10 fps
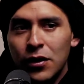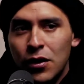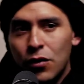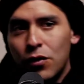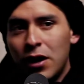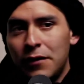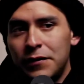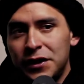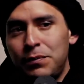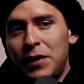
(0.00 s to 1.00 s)
who have
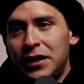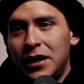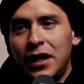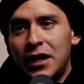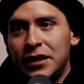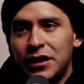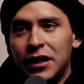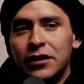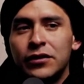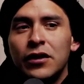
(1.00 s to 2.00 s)
special
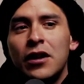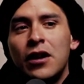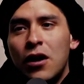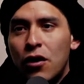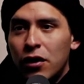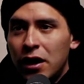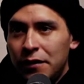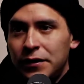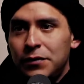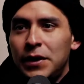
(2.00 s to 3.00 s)
handshakes or
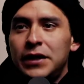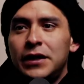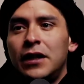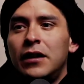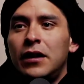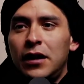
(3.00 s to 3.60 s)
have special